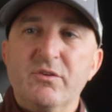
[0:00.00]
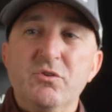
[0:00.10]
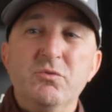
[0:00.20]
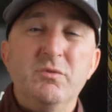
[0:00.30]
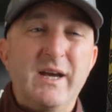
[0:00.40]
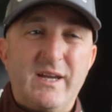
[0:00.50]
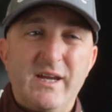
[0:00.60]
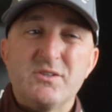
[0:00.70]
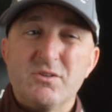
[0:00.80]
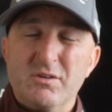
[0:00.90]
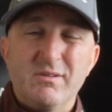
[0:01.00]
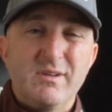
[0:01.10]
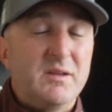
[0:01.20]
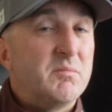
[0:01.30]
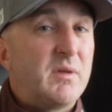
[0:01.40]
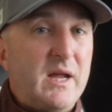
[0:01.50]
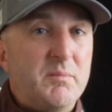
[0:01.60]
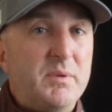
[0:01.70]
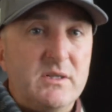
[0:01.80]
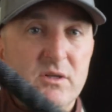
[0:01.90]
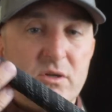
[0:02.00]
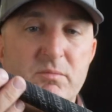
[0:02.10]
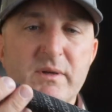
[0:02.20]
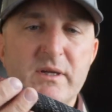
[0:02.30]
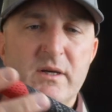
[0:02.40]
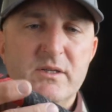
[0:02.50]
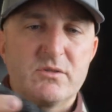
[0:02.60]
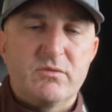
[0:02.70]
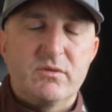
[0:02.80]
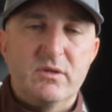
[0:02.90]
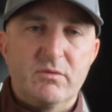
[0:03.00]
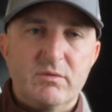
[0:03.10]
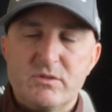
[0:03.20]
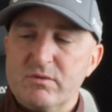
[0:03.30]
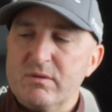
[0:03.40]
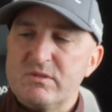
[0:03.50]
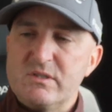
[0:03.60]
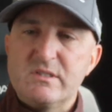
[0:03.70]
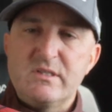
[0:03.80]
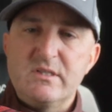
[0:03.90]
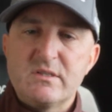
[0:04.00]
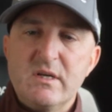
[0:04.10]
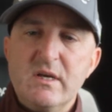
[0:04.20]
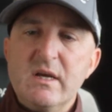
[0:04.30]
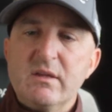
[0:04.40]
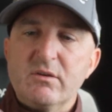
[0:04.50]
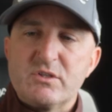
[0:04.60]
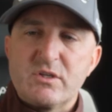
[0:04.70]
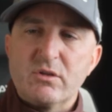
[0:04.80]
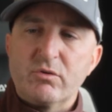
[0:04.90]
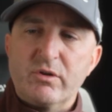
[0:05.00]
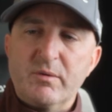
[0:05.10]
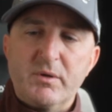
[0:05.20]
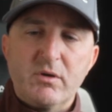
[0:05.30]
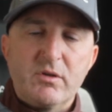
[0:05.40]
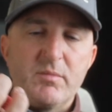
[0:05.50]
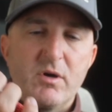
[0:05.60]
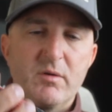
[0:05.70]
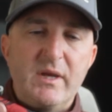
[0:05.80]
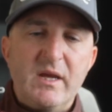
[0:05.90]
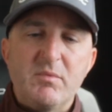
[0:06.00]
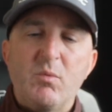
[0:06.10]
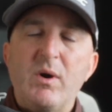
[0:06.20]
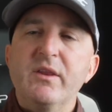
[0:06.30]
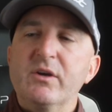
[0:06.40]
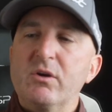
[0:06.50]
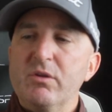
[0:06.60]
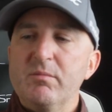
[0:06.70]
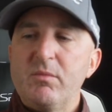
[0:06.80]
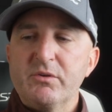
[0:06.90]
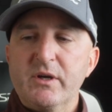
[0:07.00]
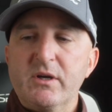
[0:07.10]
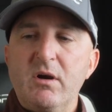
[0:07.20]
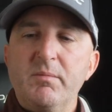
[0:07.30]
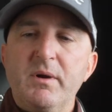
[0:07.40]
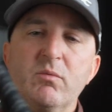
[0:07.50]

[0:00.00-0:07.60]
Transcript: The New Decades are, in my opinion, a good bit nicer than the original MCCs. They're just a little grippier on the bottom hand. But why do they call them multi-compound?